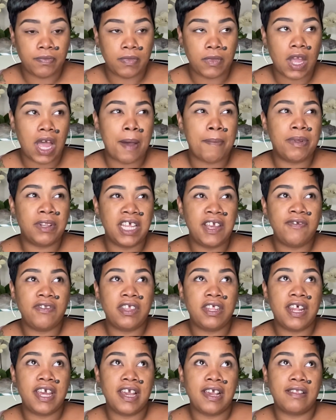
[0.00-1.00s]
I believe
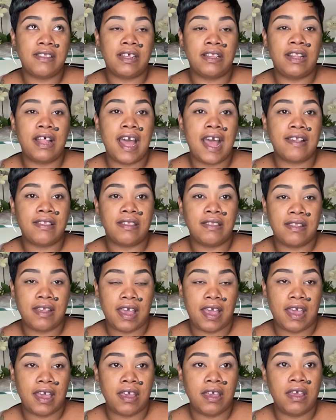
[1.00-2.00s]
today is the last
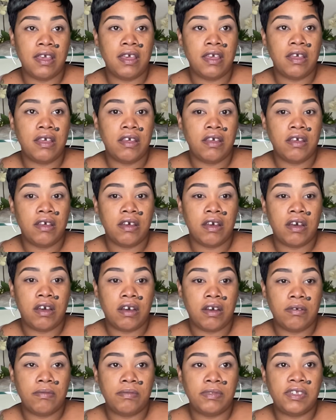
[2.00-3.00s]
day
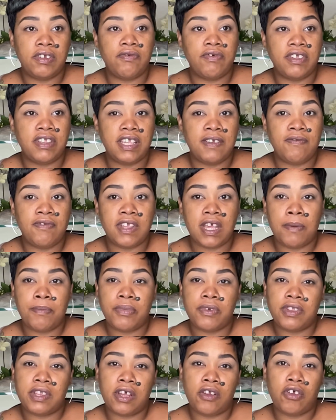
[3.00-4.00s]
to receive
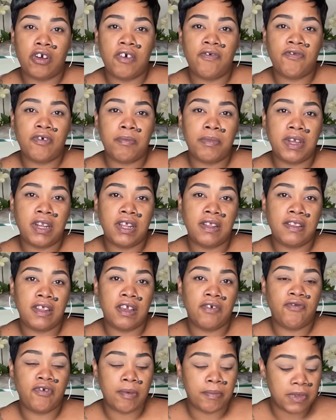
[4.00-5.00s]
10% off from anything
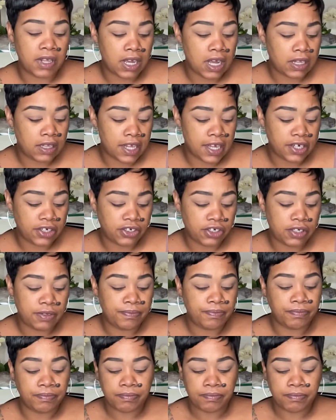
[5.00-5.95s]
from the collection.